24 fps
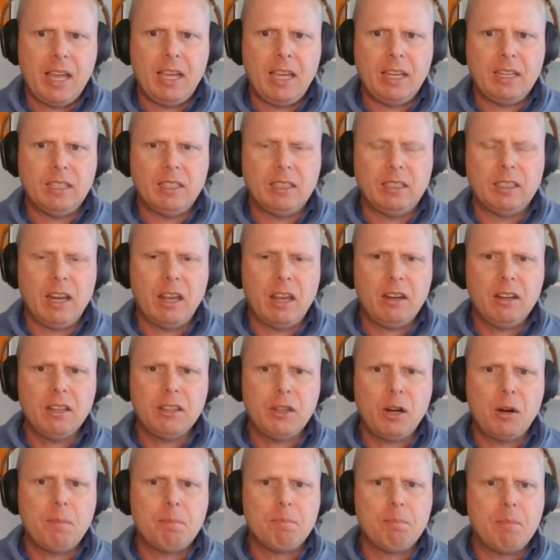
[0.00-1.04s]
And none
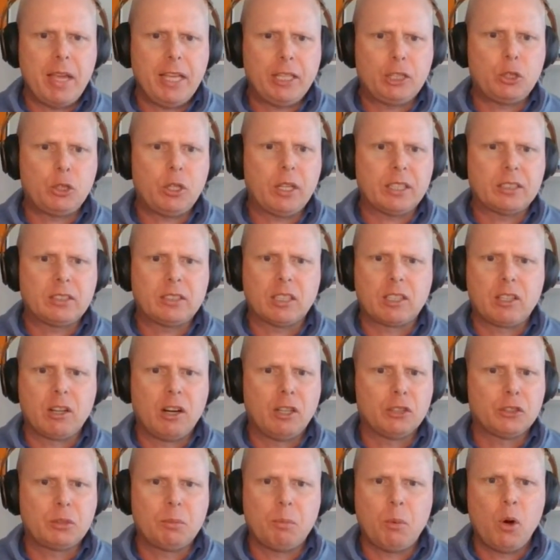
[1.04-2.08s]
of their metrics
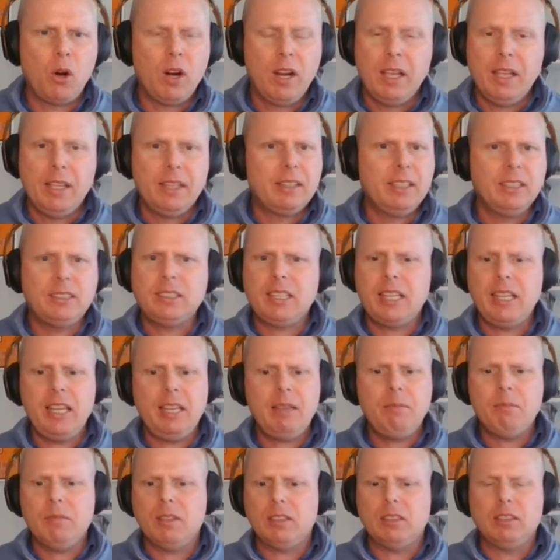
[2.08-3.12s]
across the board. This
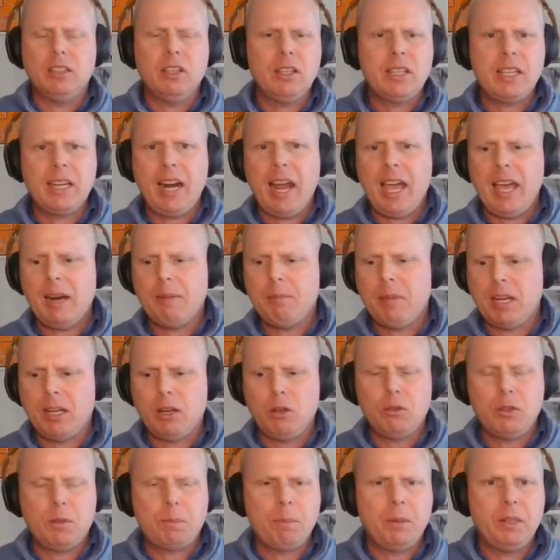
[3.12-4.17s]
team, looking at them,
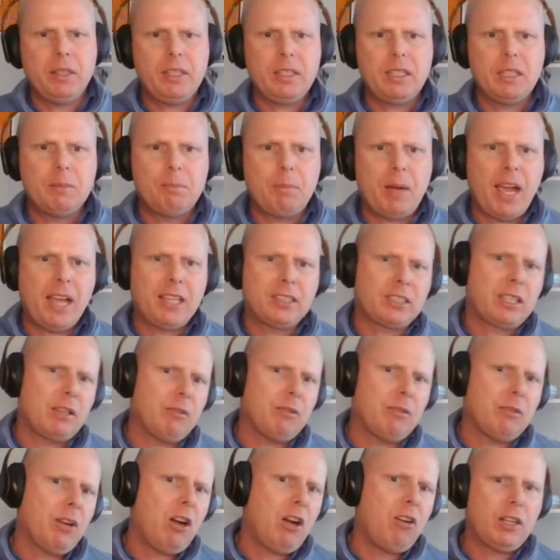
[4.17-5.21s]
I know they're playing good
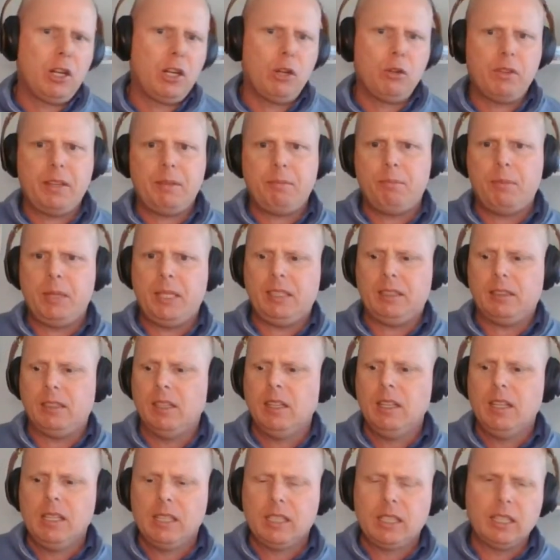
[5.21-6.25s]
basketball. I know they beat
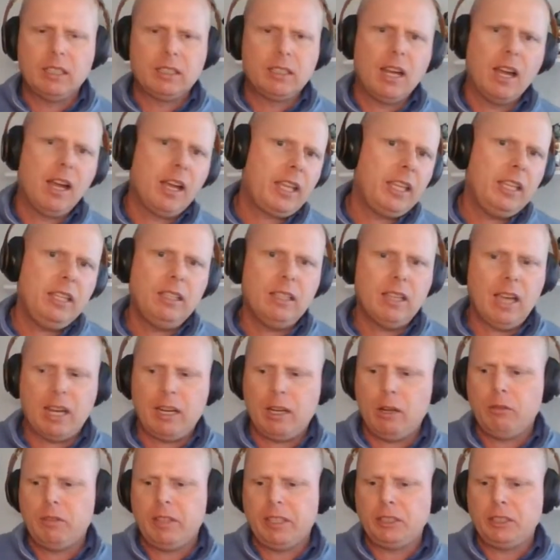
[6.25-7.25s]
Kentucky. I